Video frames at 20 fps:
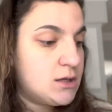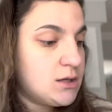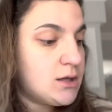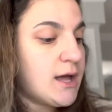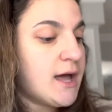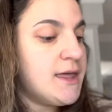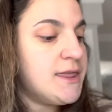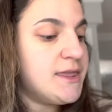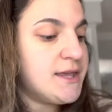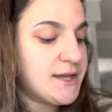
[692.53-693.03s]

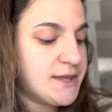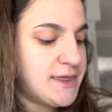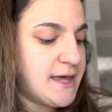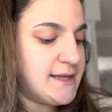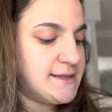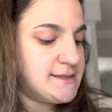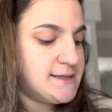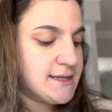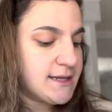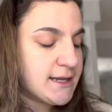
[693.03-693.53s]
I think
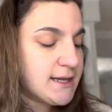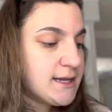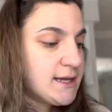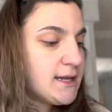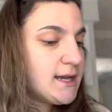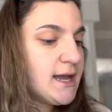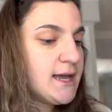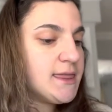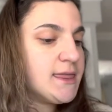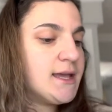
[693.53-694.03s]
that's the key.
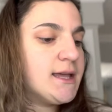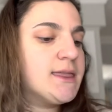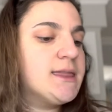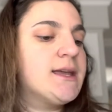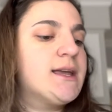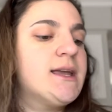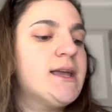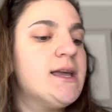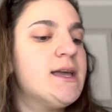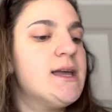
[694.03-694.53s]
I think the
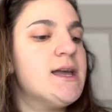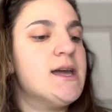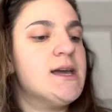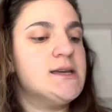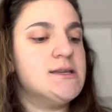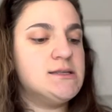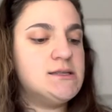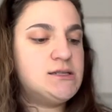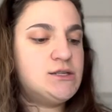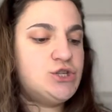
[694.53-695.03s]
key
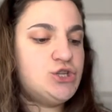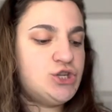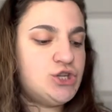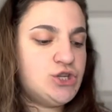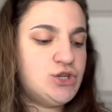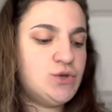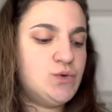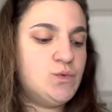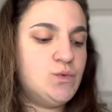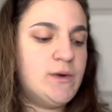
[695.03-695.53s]
is
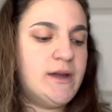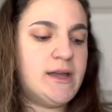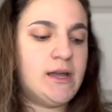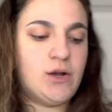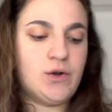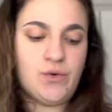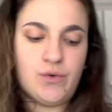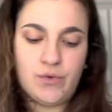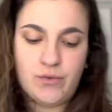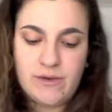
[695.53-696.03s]
to
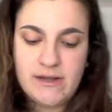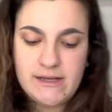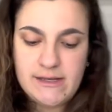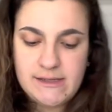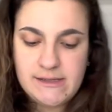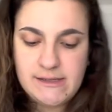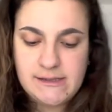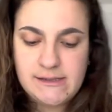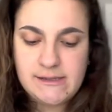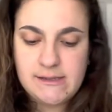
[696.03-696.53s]

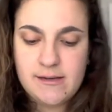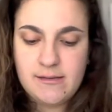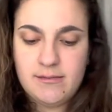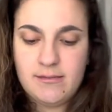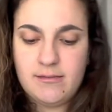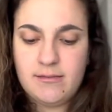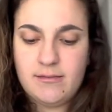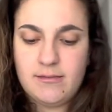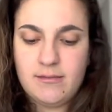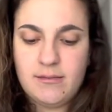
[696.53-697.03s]
increase
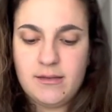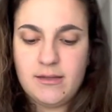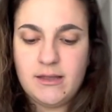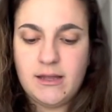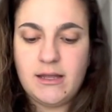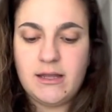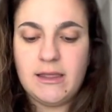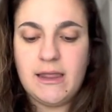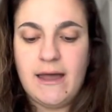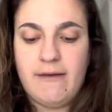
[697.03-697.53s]
the
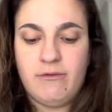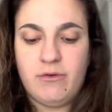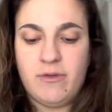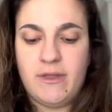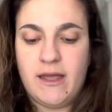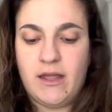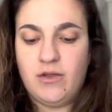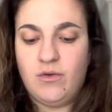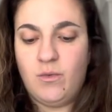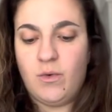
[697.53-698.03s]
level
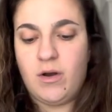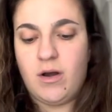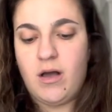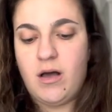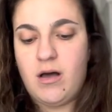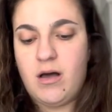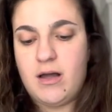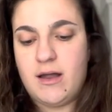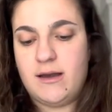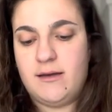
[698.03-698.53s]
that you are
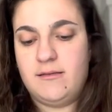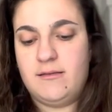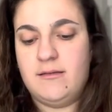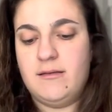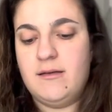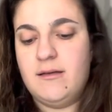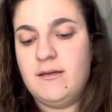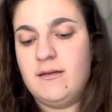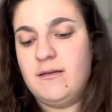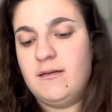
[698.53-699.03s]
on
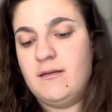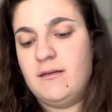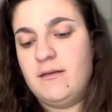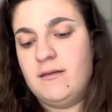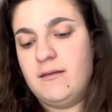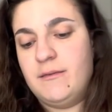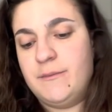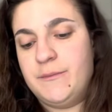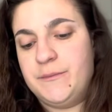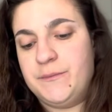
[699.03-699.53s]

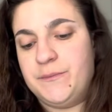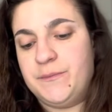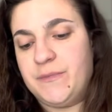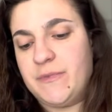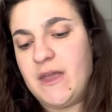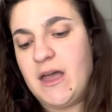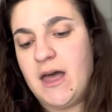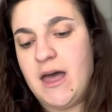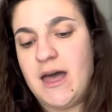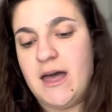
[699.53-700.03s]

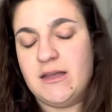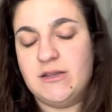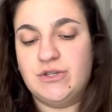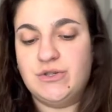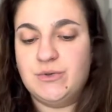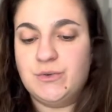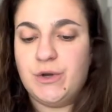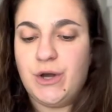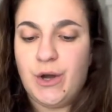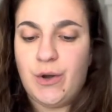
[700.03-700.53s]
as
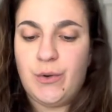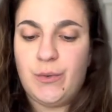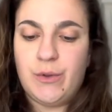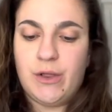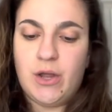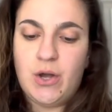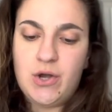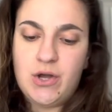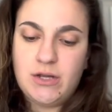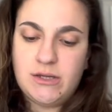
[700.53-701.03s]
you go
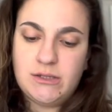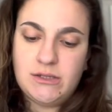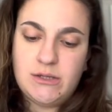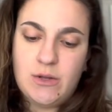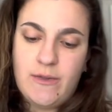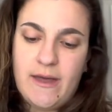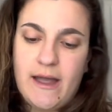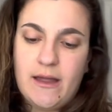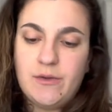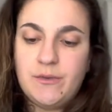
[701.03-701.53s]
along so
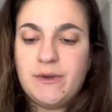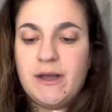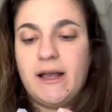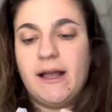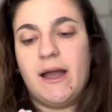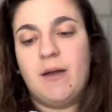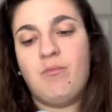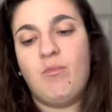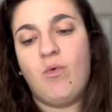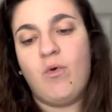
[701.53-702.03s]
that you can
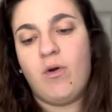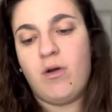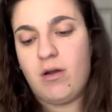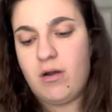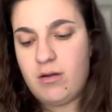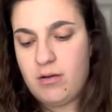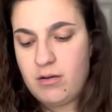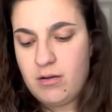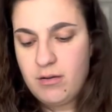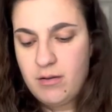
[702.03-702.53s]
get more
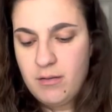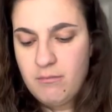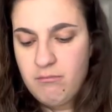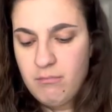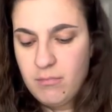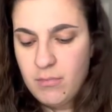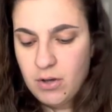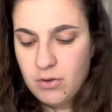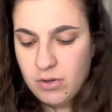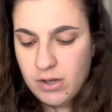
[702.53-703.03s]

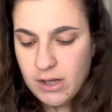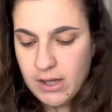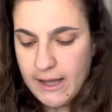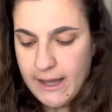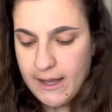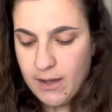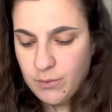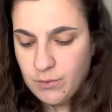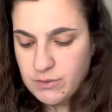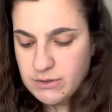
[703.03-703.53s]
milk
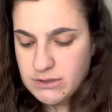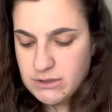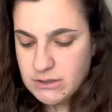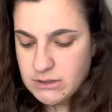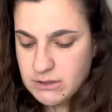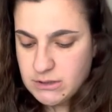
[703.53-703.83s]
out.